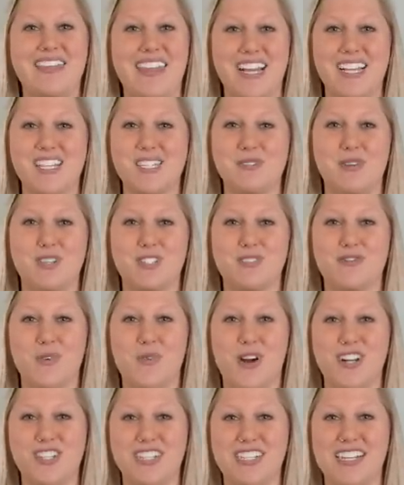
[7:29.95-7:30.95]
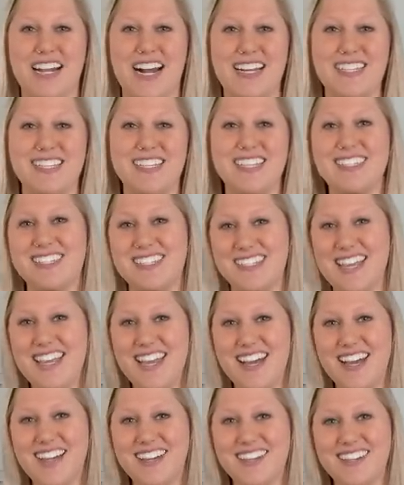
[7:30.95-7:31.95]
Thanks so much for watching, guys. See
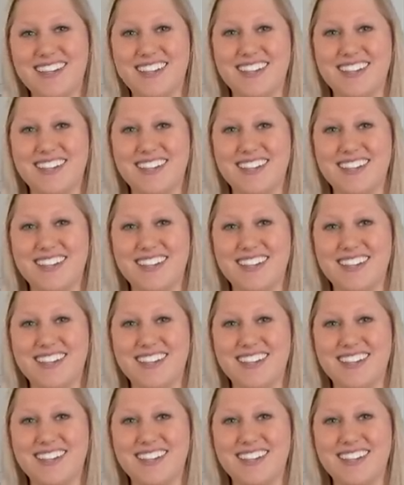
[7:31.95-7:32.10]
ya!